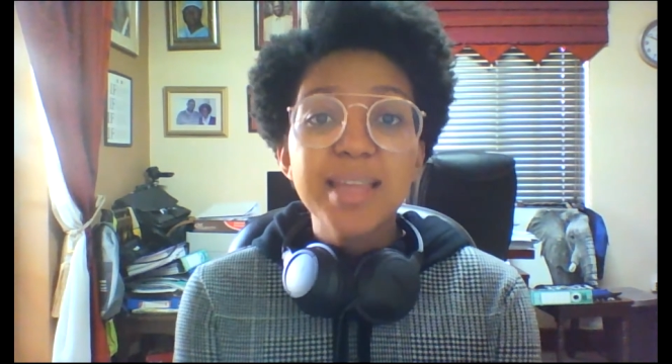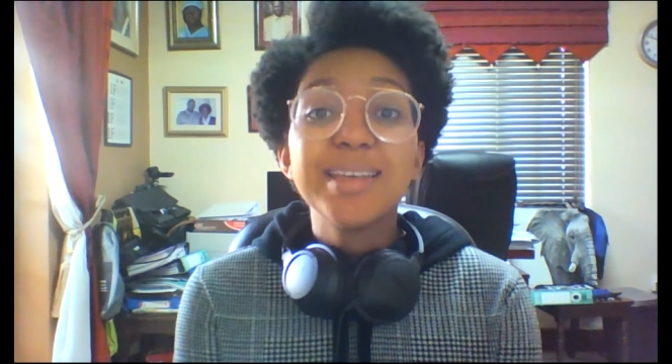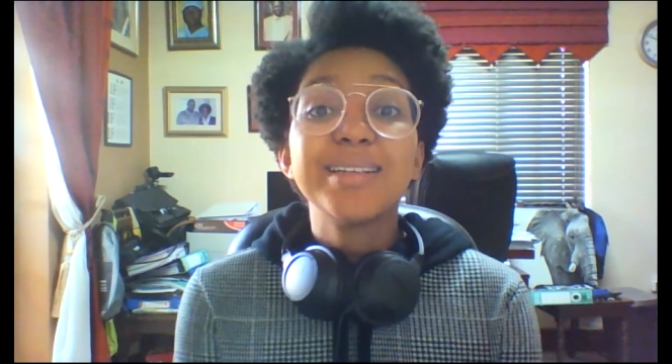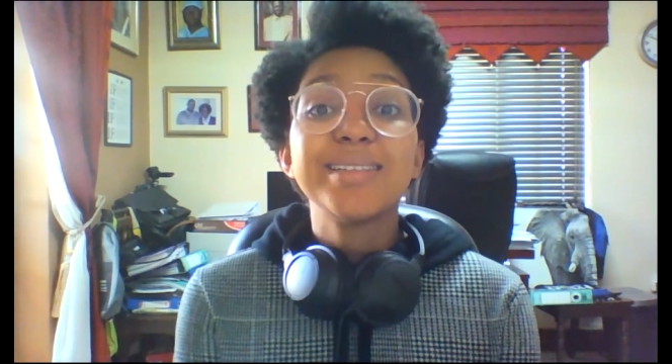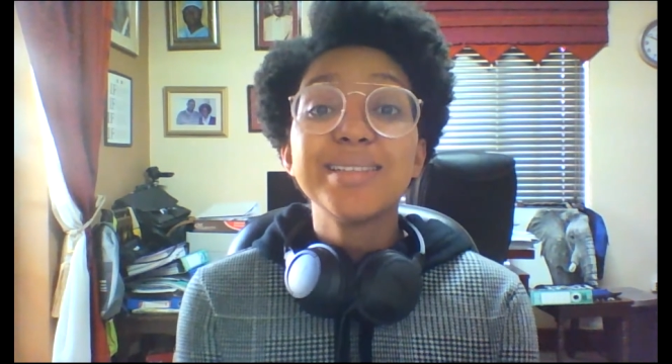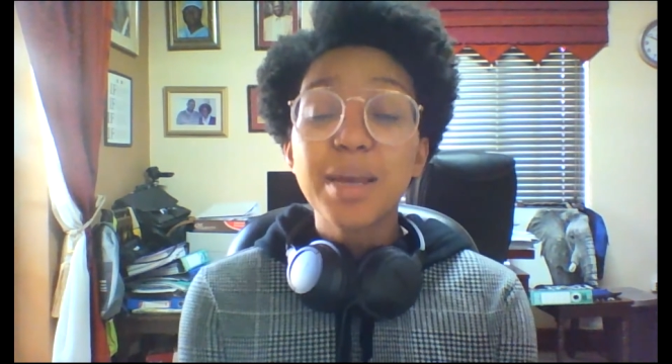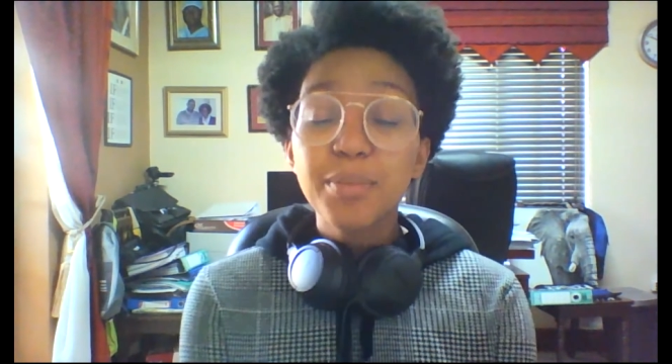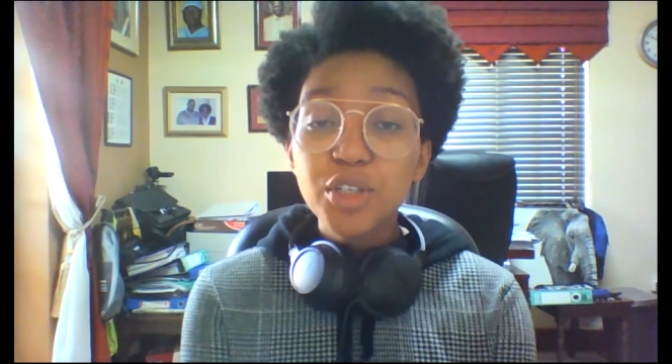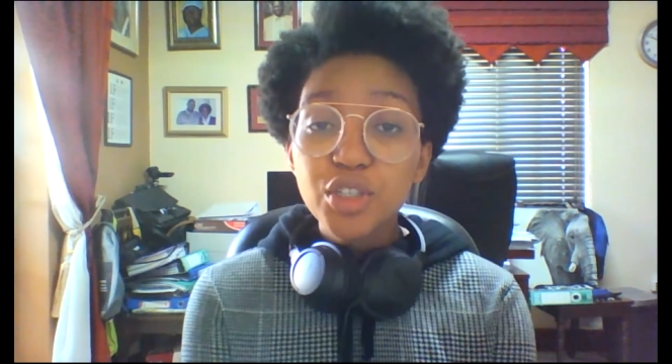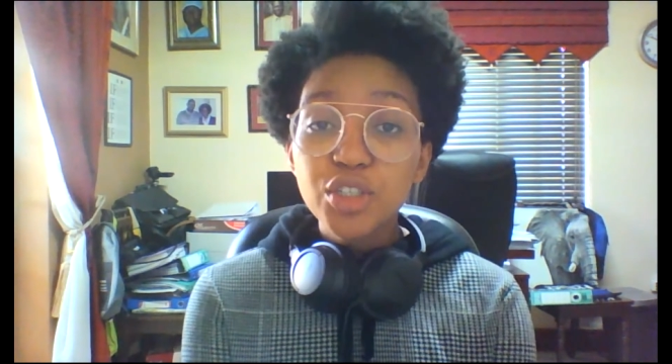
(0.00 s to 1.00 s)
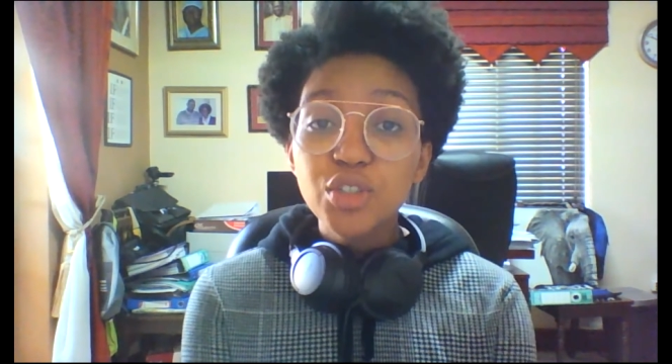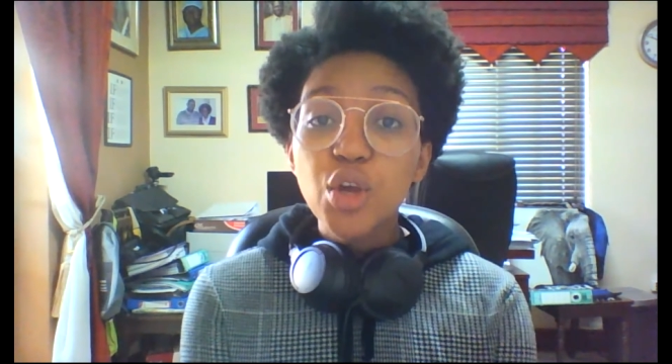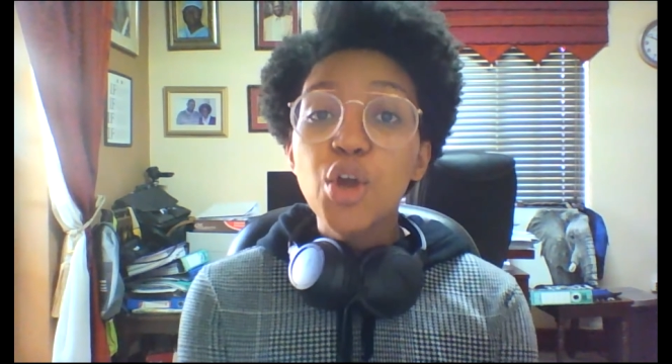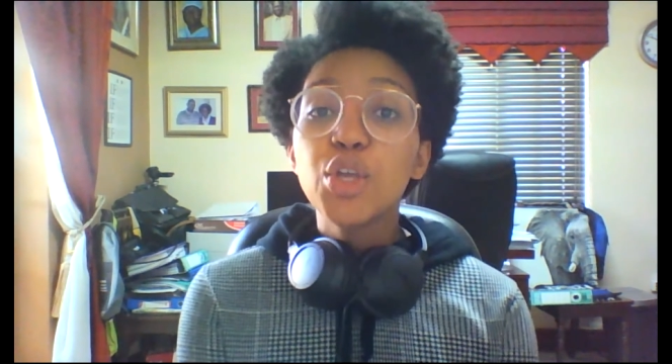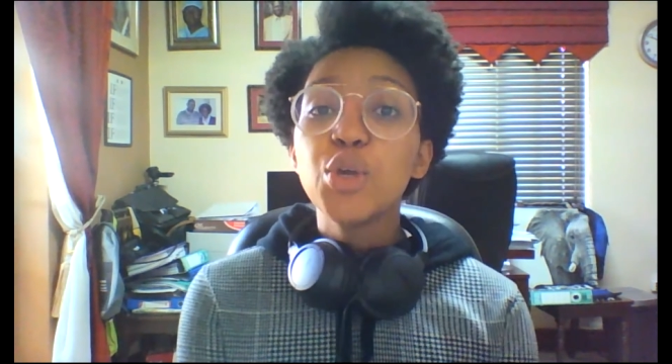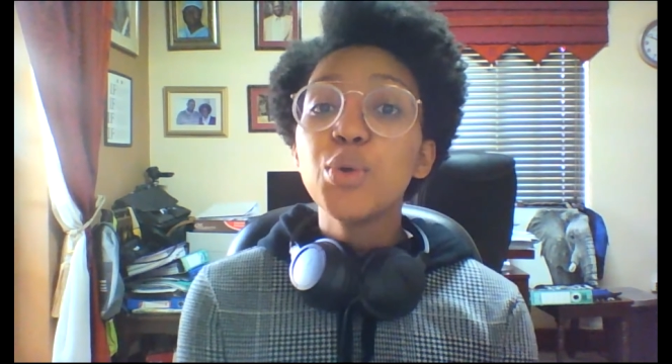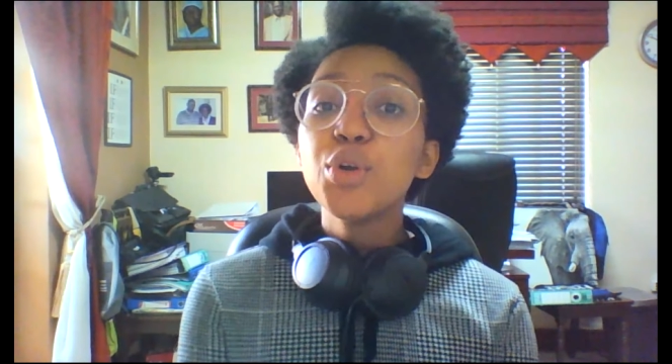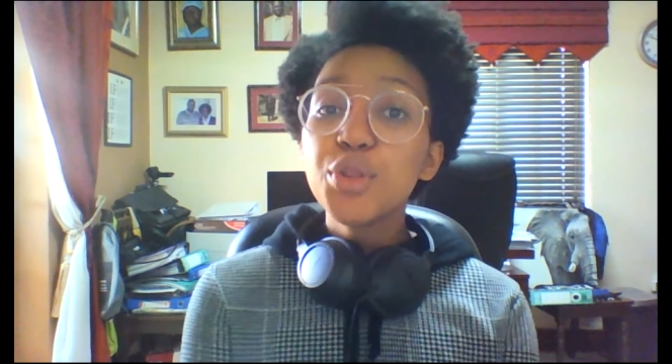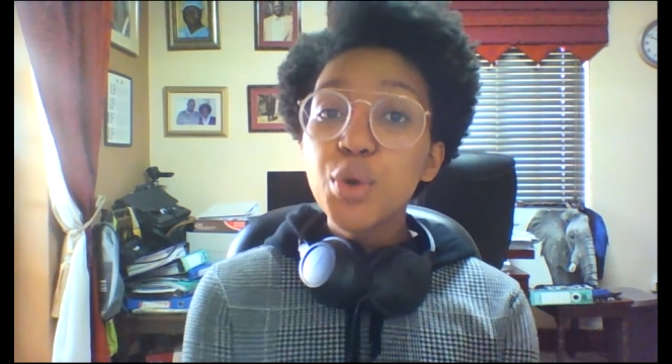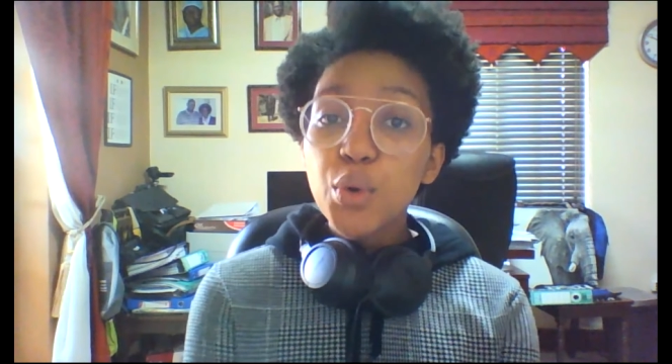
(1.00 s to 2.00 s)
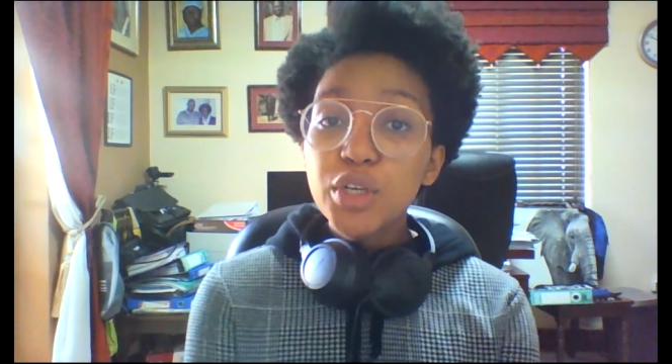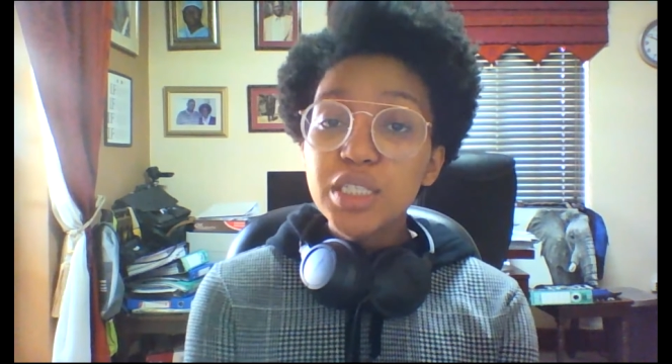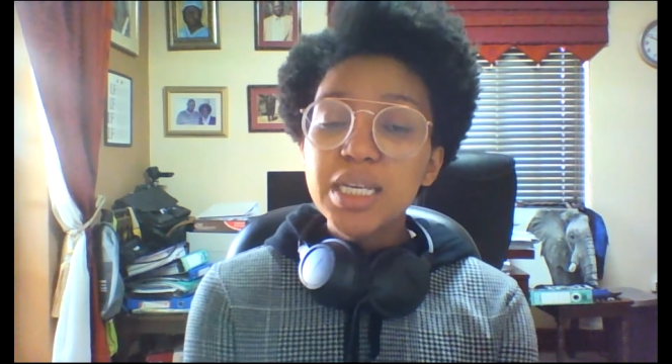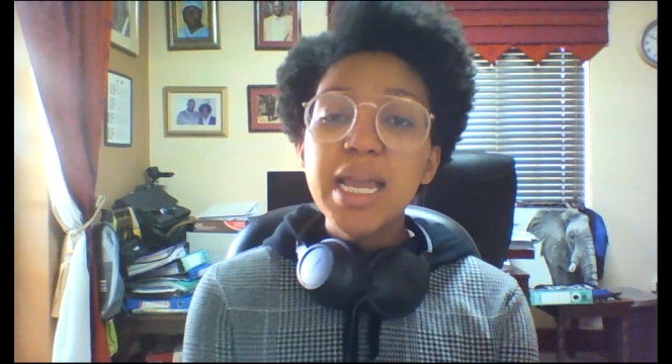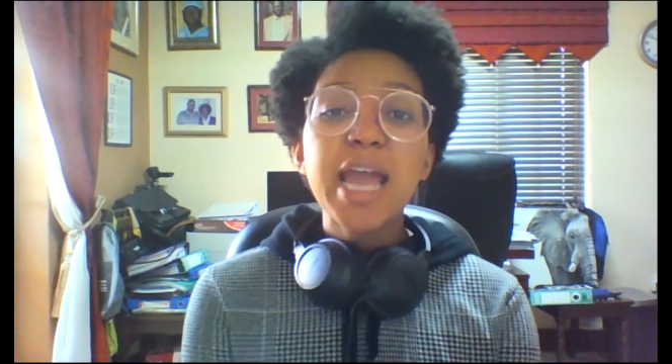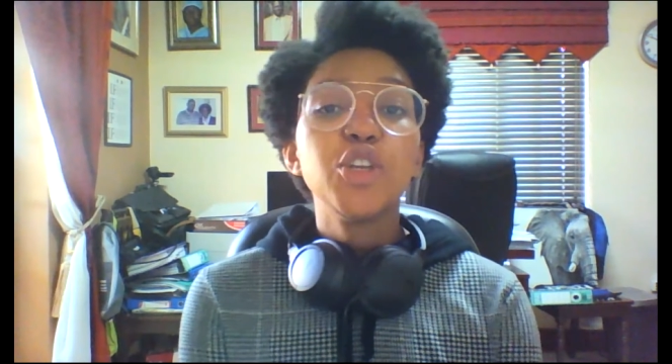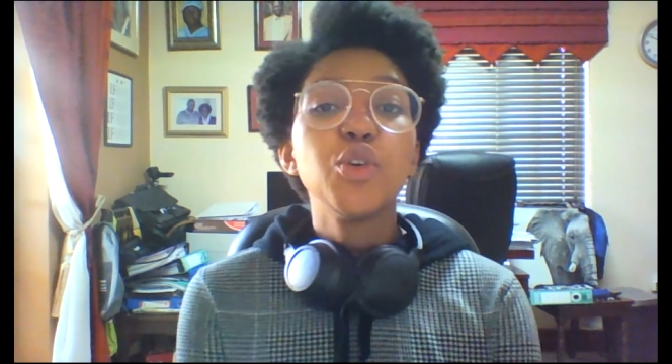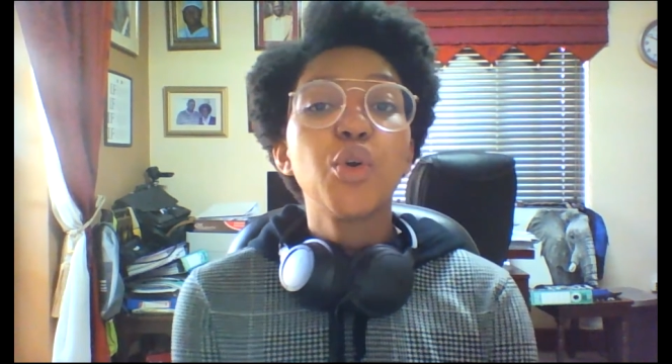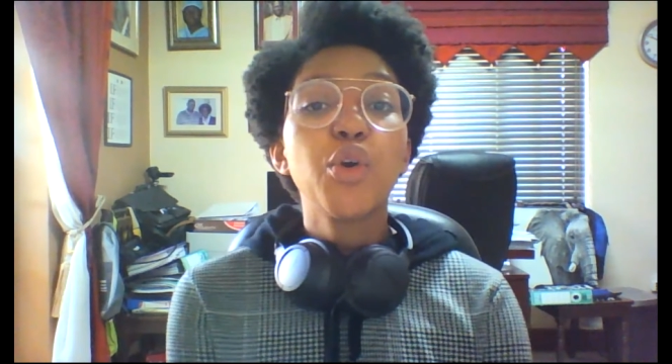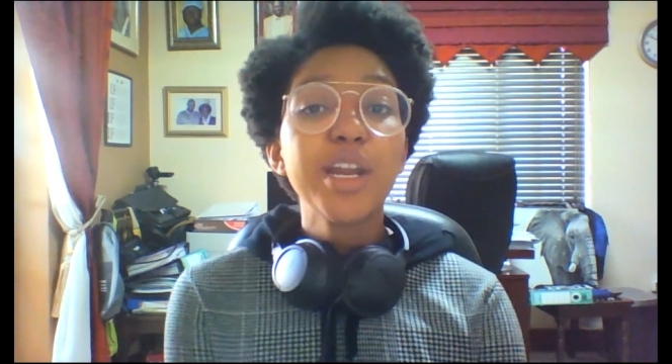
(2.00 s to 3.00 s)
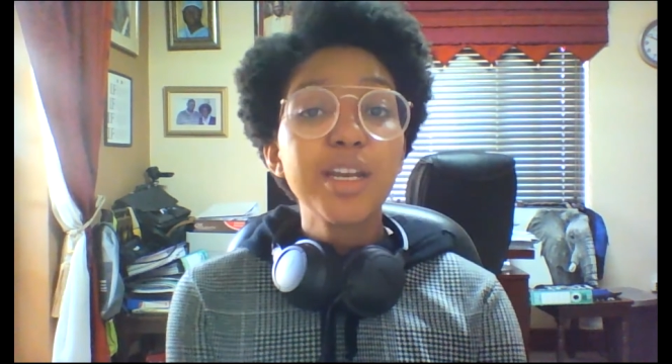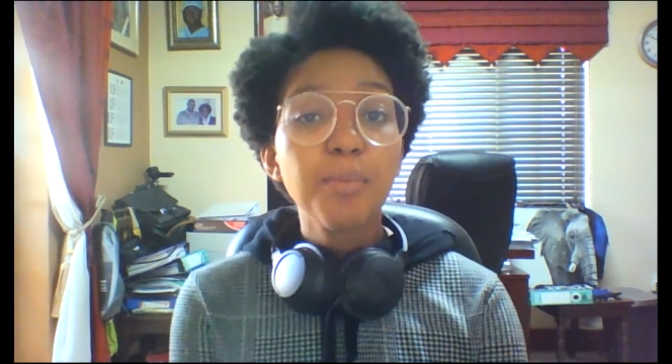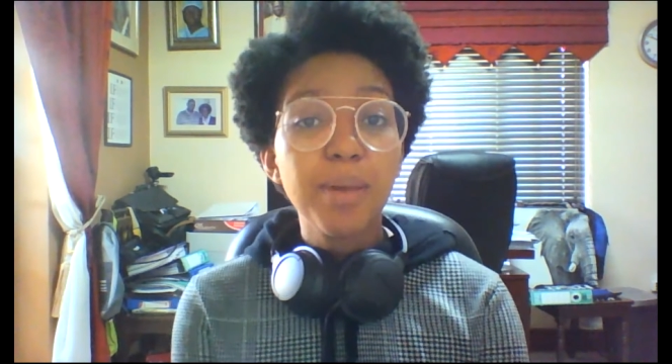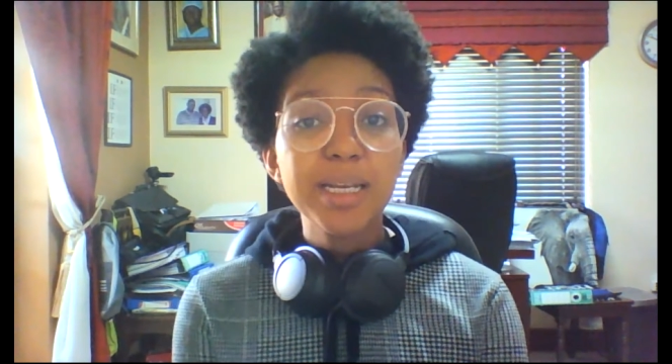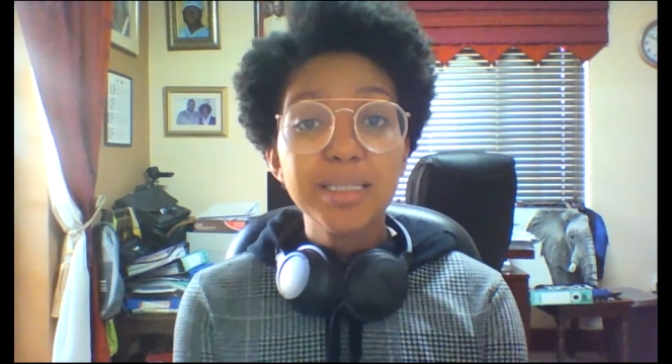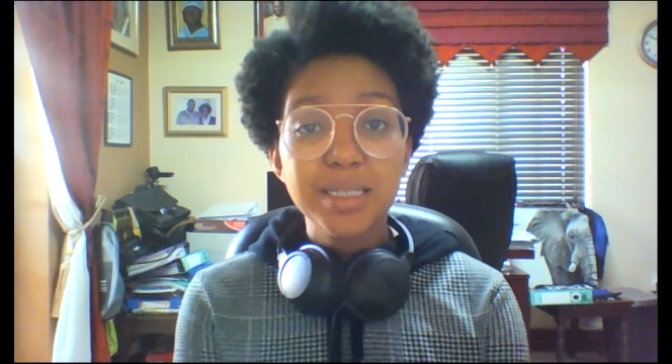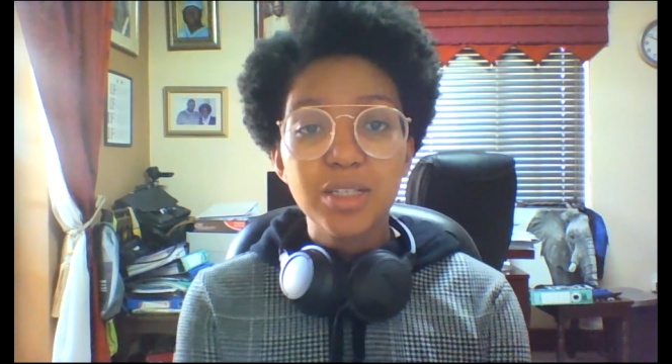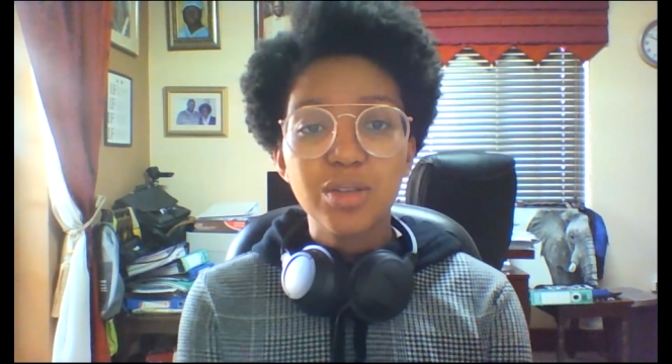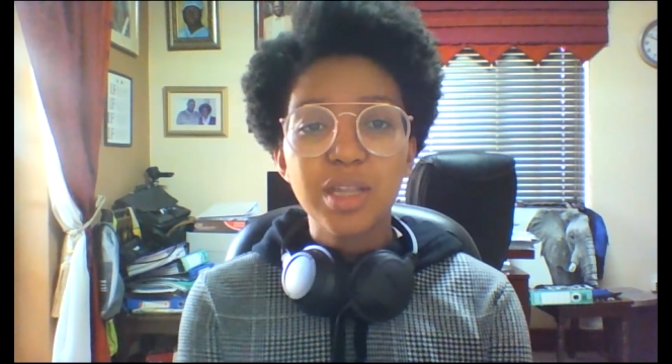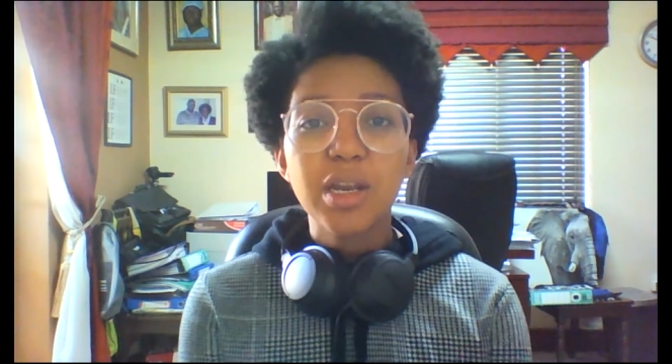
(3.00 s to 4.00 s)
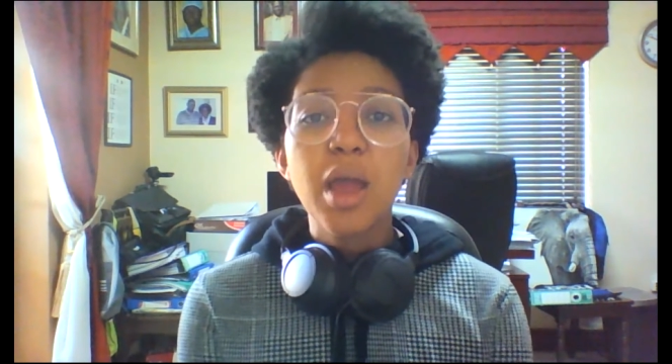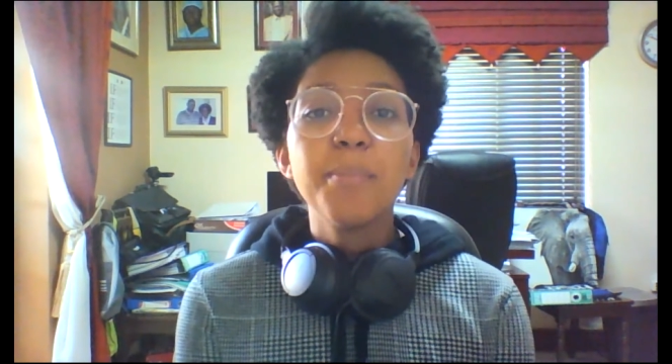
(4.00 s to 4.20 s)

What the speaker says: that establishes your authority and your credibility so that